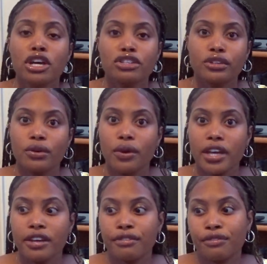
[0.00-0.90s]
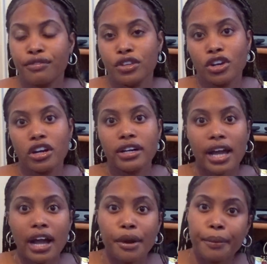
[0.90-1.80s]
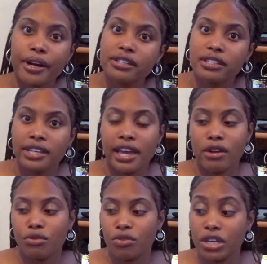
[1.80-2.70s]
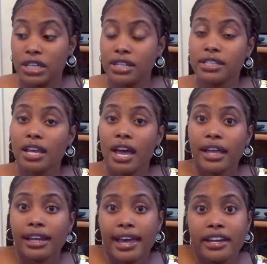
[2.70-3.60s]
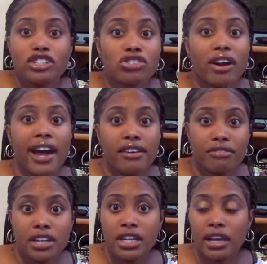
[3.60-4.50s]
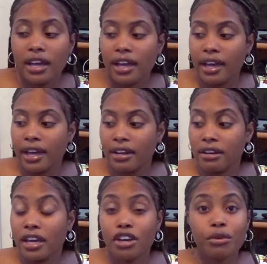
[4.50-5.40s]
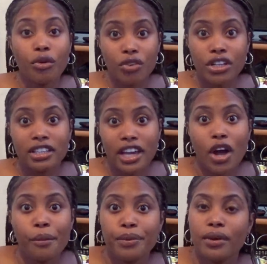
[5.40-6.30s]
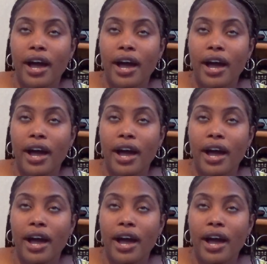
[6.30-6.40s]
So if you're not a person that reads, like try reading and it will really help you.